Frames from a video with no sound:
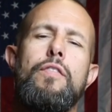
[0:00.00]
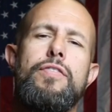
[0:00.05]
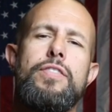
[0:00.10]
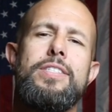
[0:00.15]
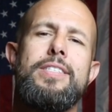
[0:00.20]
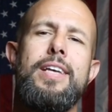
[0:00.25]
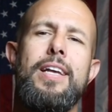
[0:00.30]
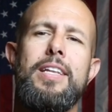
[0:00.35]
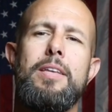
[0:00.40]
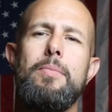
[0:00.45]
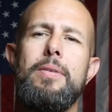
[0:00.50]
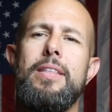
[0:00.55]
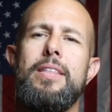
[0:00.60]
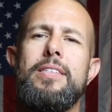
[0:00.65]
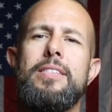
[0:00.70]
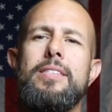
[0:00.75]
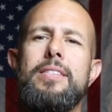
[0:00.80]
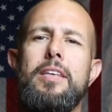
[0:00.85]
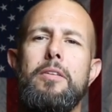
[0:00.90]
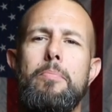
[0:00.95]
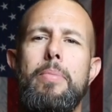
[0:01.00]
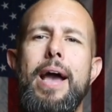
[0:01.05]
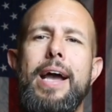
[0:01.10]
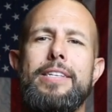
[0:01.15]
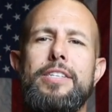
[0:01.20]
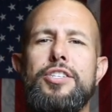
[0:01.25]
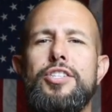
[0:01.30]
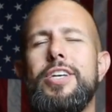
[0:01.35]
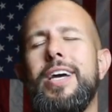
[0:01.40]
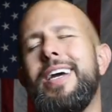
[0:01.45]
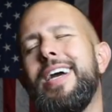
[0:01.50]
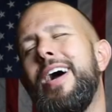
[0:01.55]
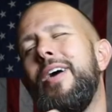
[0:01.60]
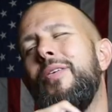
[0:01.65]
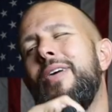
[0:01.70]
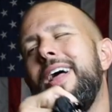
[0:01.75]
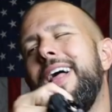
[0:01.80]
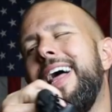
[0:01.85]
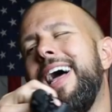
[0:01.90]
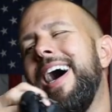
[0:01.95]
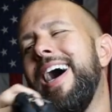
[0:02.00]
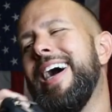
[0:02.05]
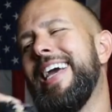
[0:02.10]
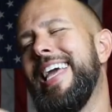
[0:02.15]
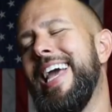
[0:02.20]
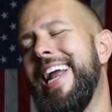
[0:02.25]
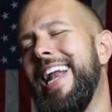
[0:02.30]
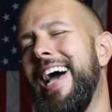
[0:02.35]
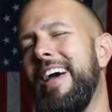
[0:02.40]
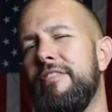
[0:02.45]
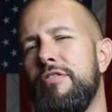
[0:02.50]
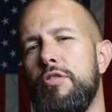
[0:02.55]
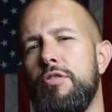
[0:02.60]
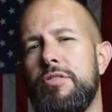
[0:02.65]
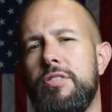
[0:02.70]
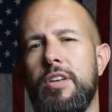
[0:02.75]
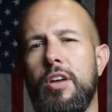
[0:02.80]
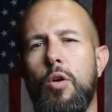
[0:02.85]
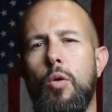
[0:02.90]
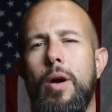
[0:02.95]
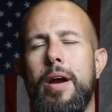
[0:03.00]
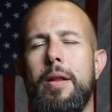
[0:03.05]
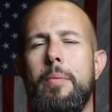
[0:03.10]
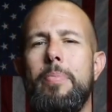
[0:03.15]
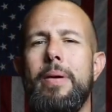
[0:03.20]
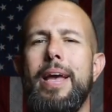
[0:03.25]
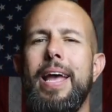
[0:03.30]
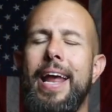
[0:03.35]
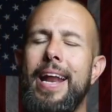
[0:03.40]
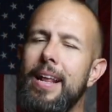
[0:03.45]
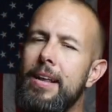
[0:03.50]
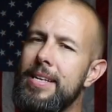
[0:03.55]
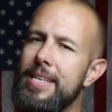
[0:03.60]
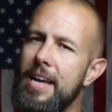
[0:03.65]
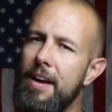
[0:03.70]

for sending me this sling bag to check out. Again, I've used it quite a bit, and it